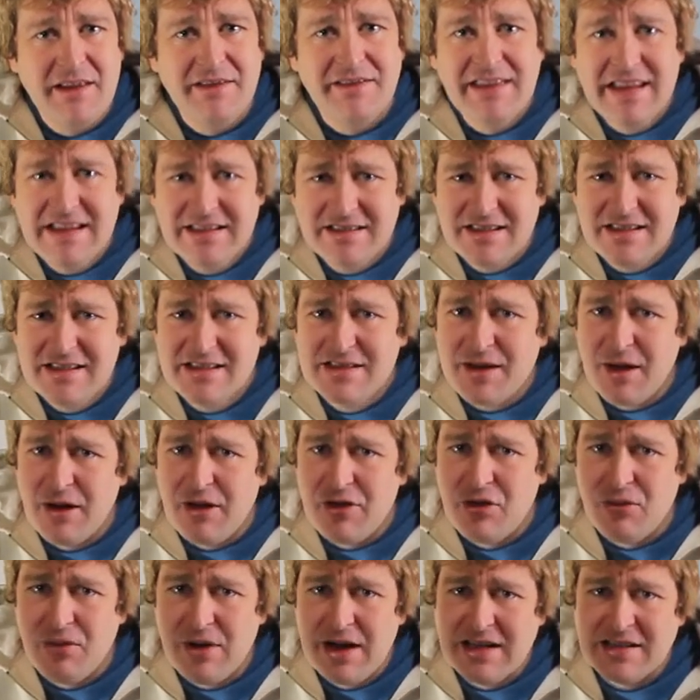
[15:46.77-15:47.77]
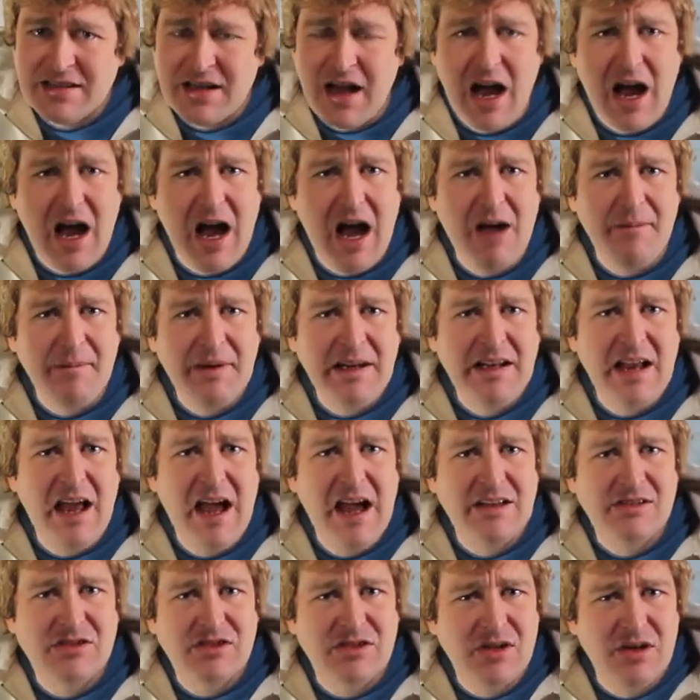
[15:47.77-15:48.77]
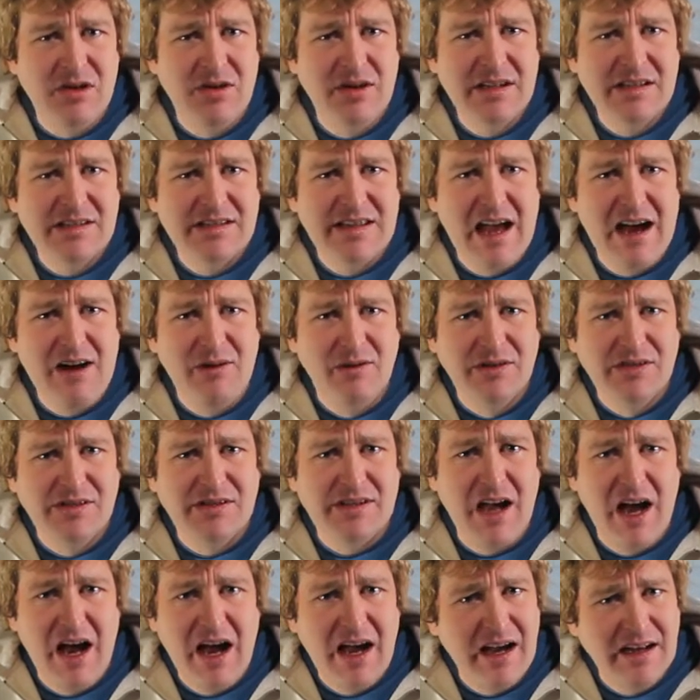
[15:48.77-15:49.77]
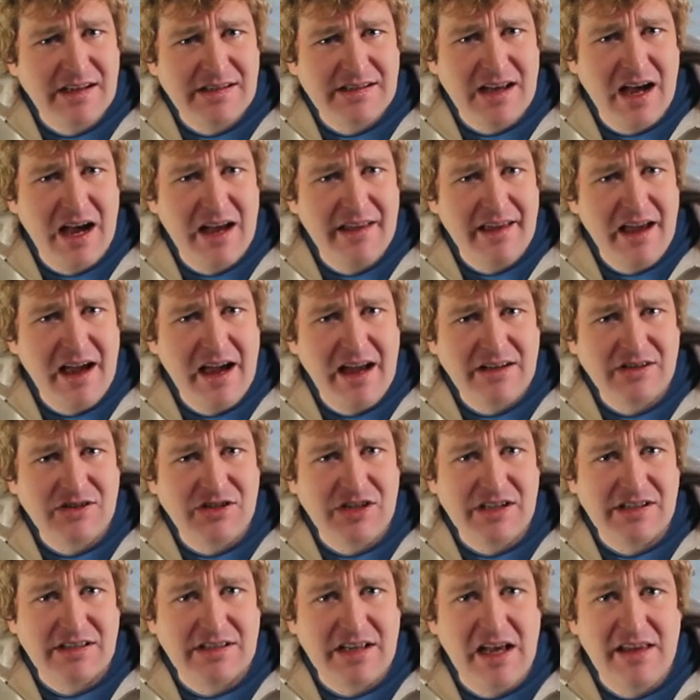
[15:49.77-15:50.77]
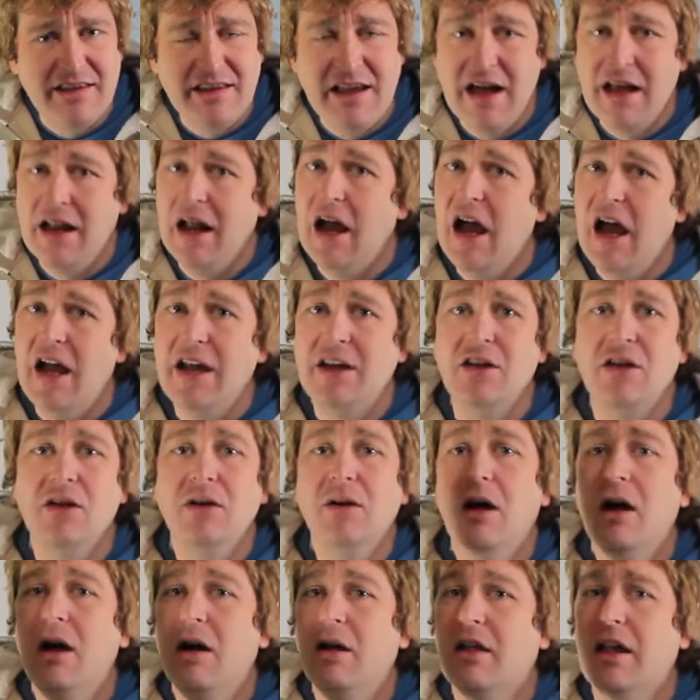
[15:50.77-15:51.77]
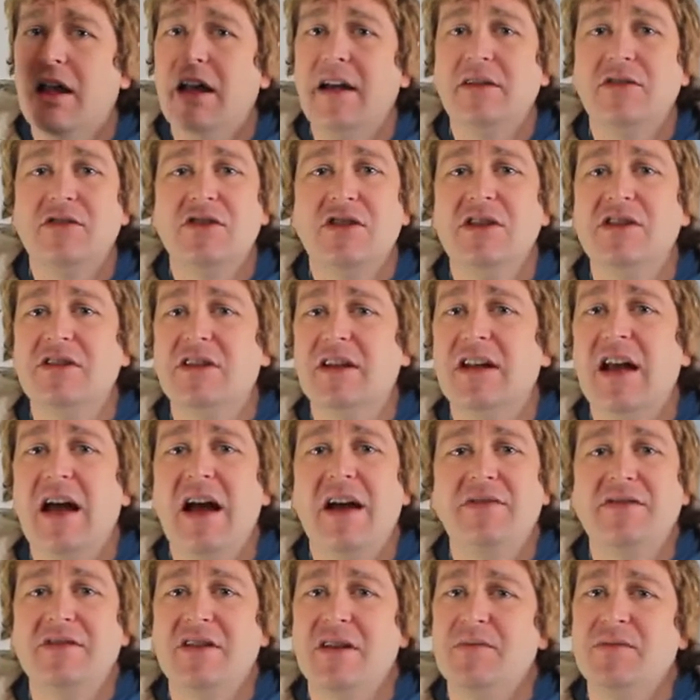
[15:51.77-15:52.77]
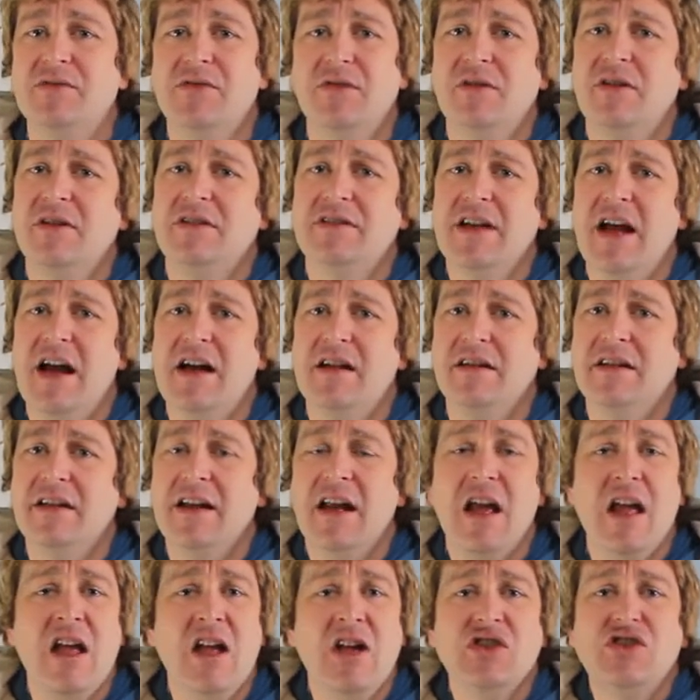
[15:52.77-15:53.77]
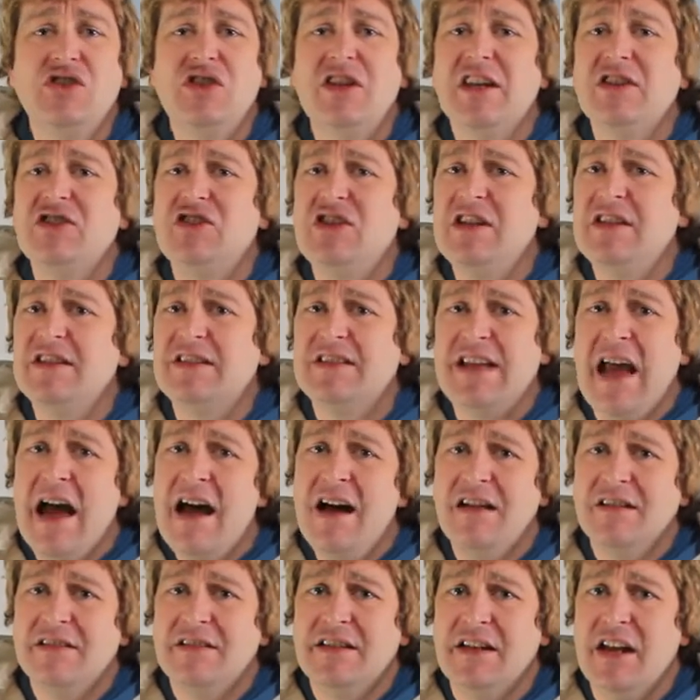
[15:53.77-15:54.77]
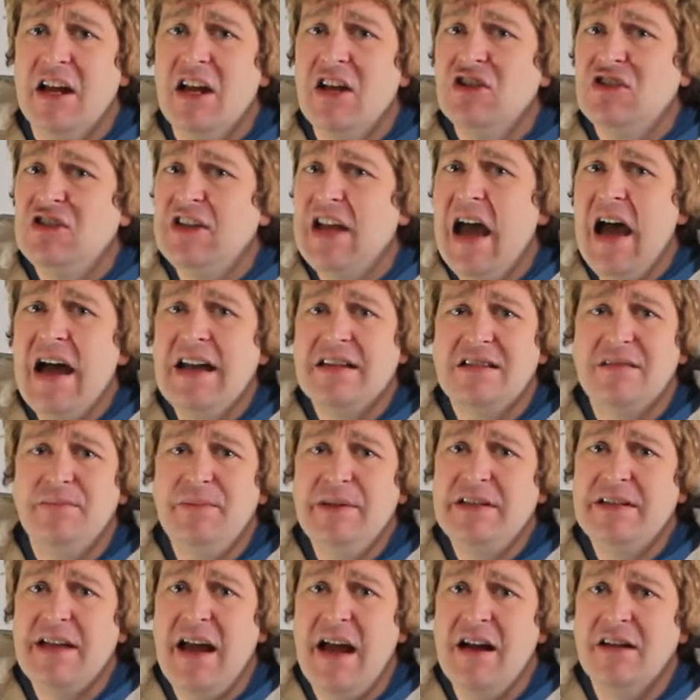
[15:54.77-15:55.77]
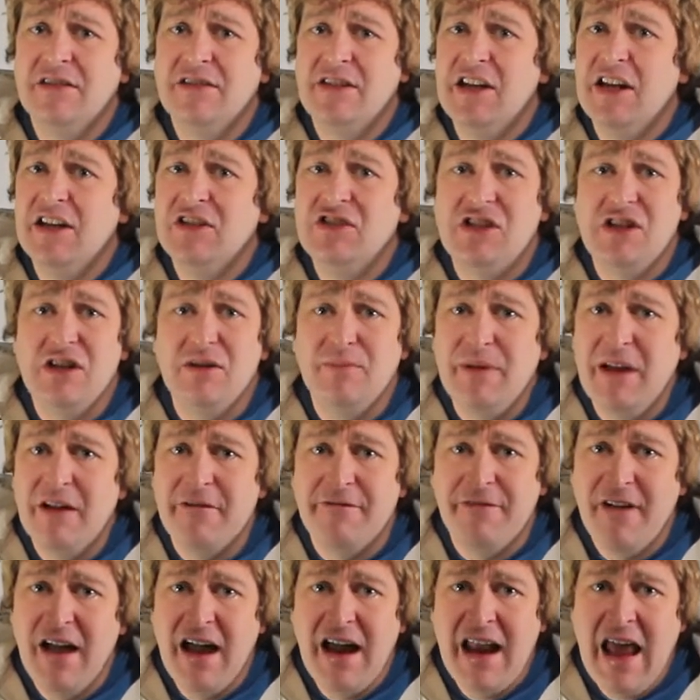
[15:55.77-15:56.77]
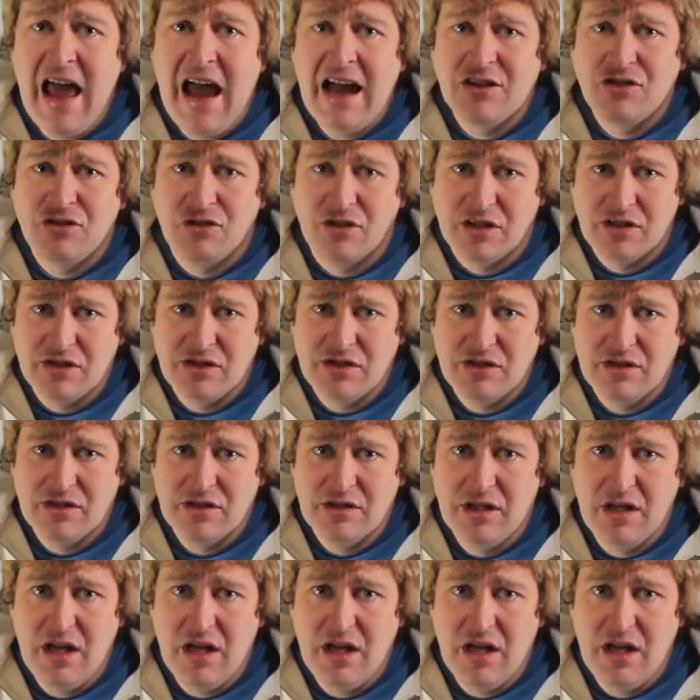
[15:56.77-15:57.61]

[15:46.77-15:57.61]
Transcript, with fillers: This is the reason. I mean, as soon as that was, I saw that and she said that, I knew, okay, she's going to have some sort of talent. Because she's talented. She has to be talented, and she would be a fine actress.